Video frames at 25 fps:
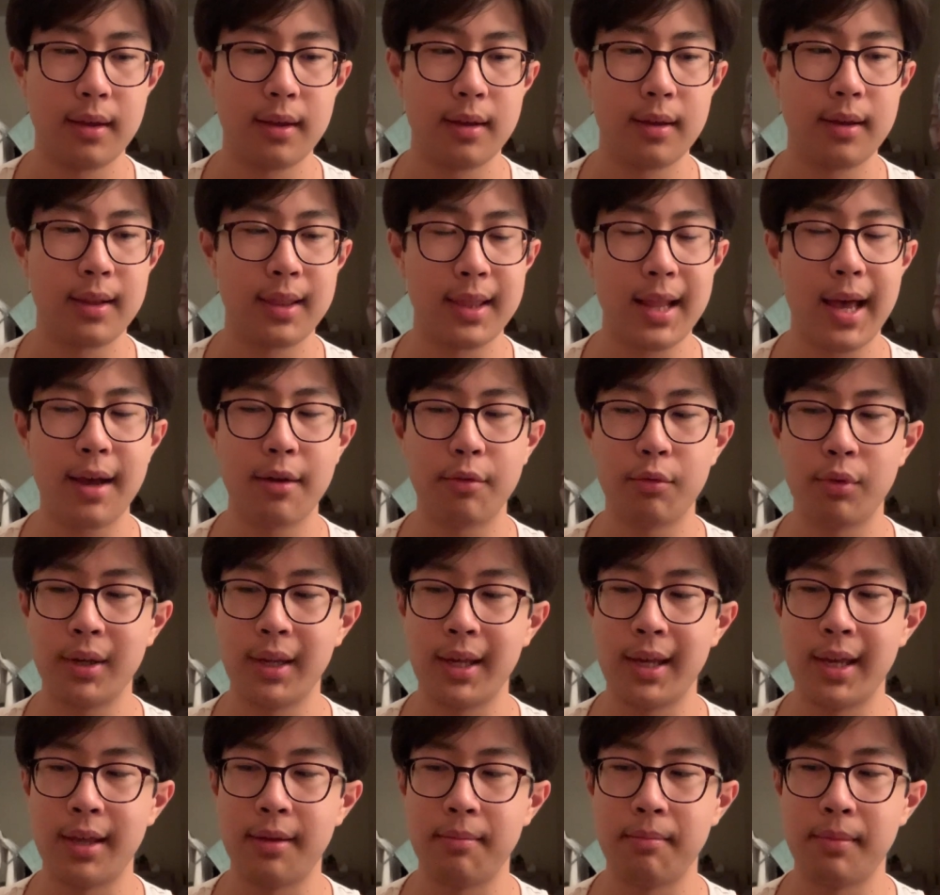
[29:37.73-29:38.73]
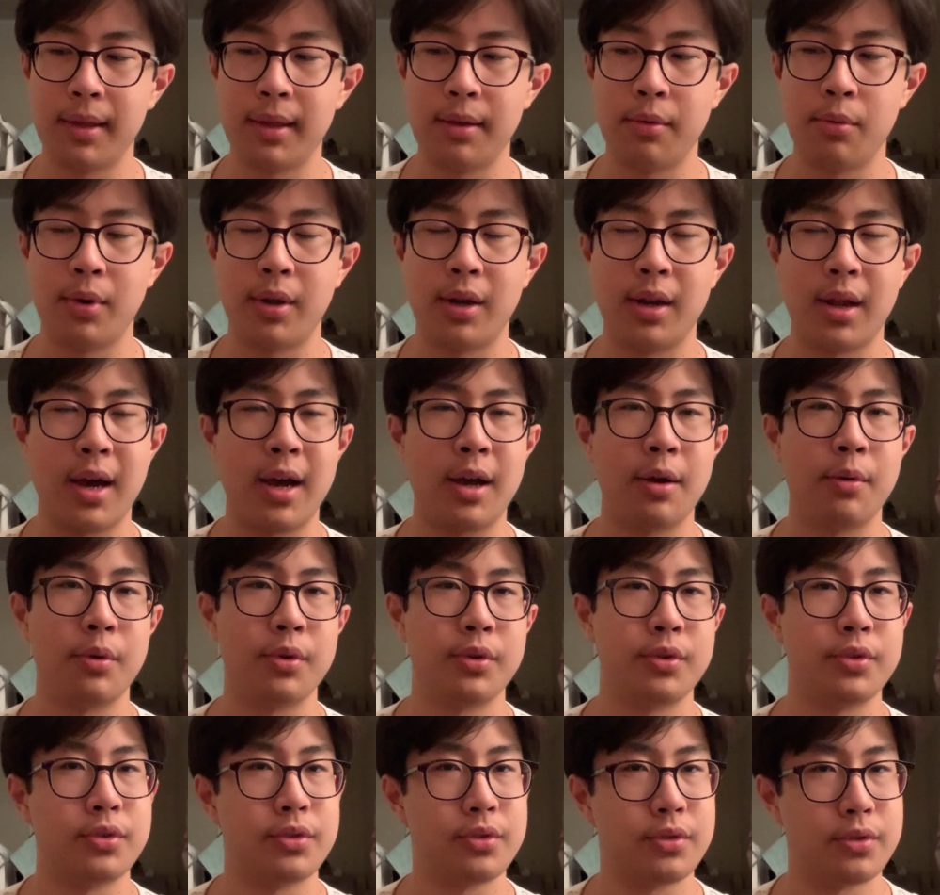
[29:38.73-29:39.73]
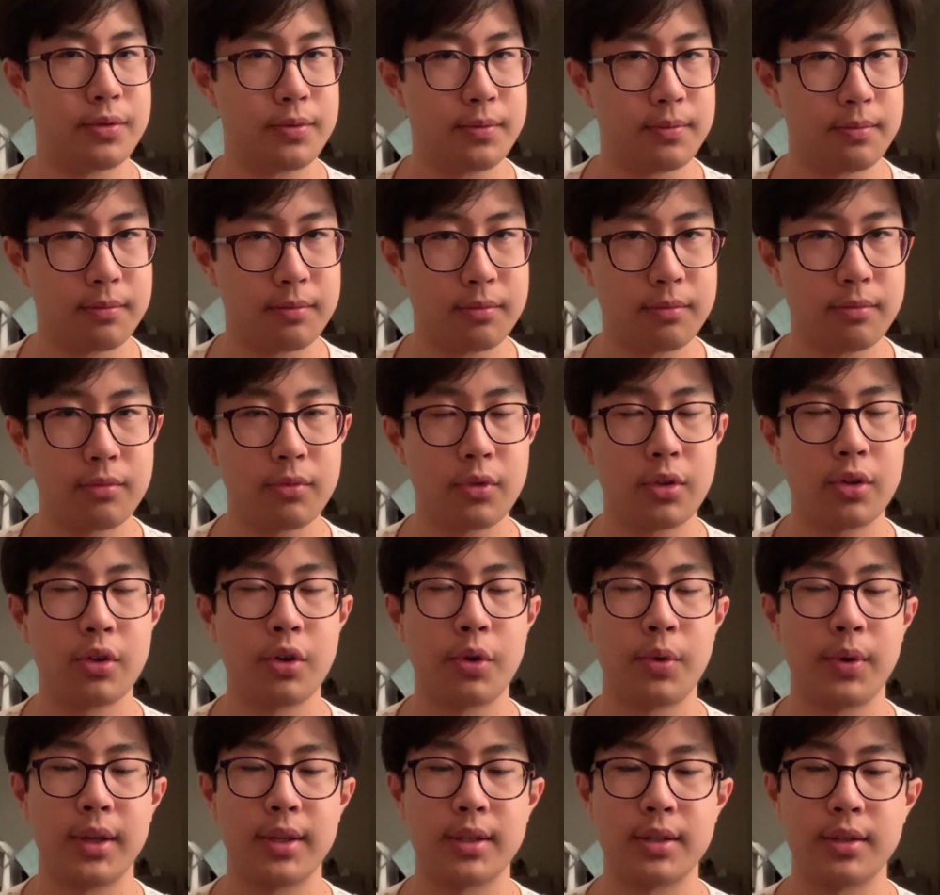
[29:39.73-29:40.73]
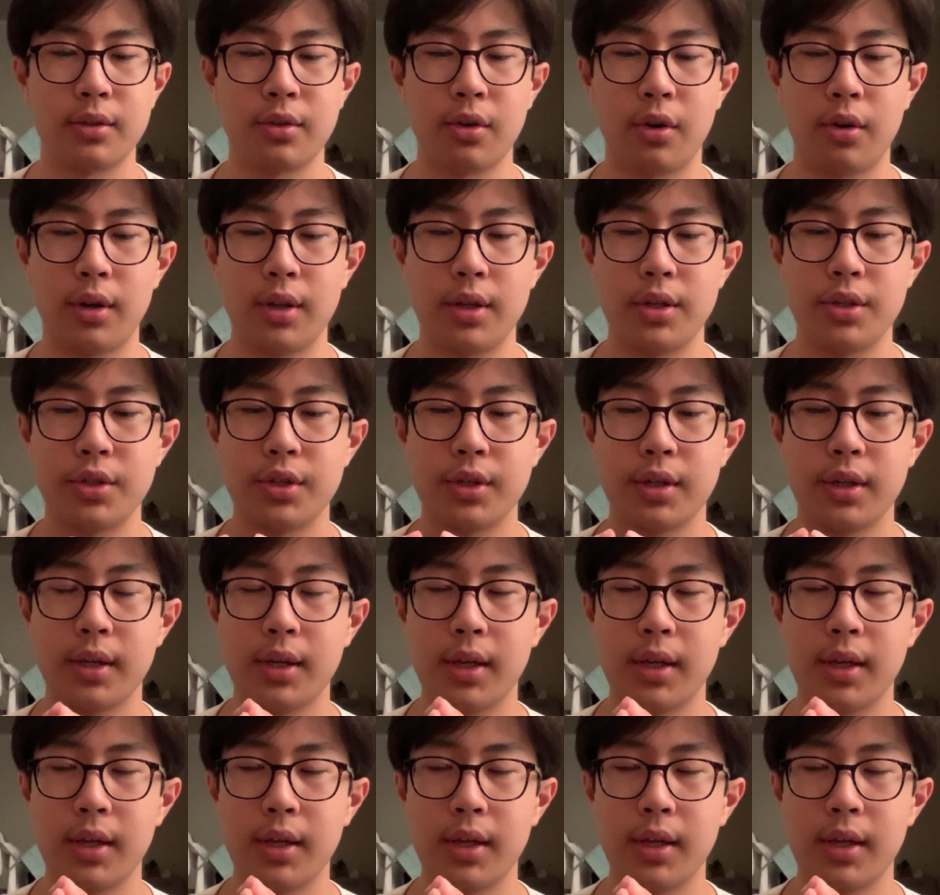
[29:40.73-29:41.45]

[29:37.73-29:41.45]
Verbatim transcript: And that really hit me when I was going into college.